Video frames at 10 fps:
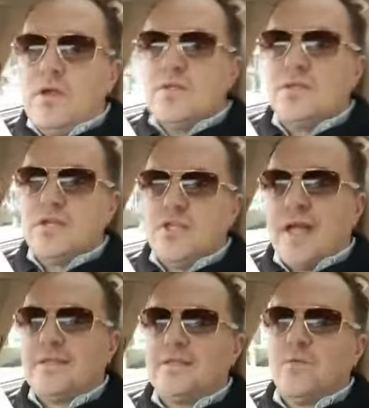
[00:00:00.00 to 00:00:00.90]

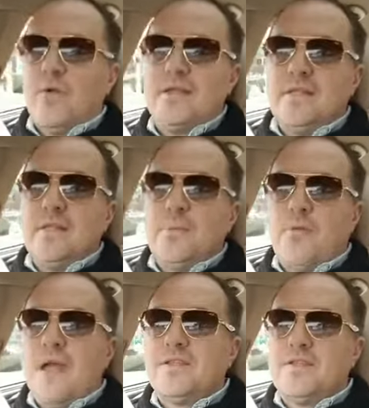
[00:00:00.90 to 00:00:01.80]
suggest raising the
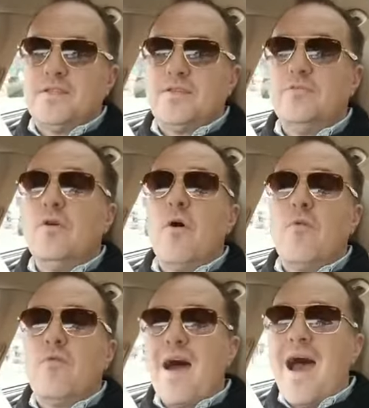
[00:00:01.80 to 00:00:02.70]
price to two
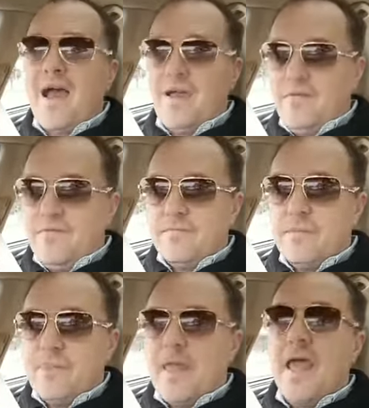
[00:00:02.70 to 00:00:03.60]
oh five
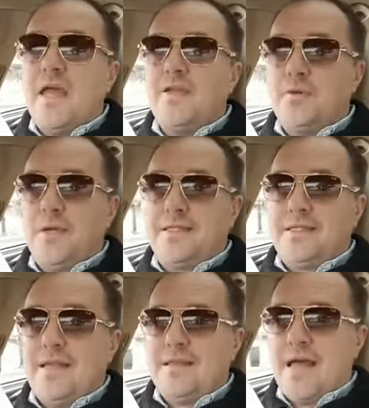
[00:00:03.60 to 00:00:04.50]
and doing
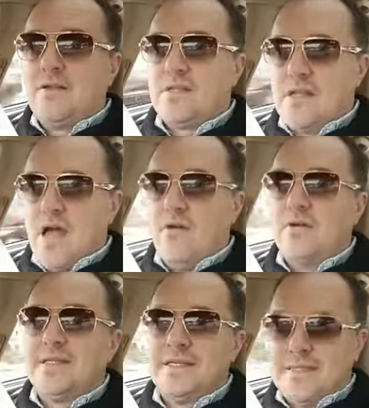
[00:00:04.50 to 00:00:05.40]
ten thousand
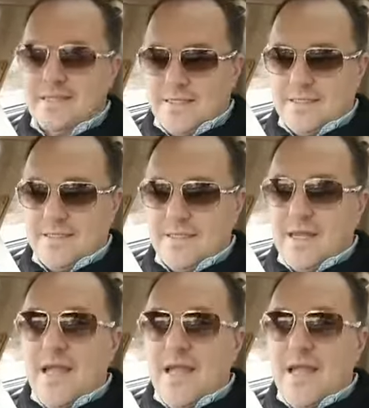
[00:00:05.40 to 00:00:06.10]
dollars assist.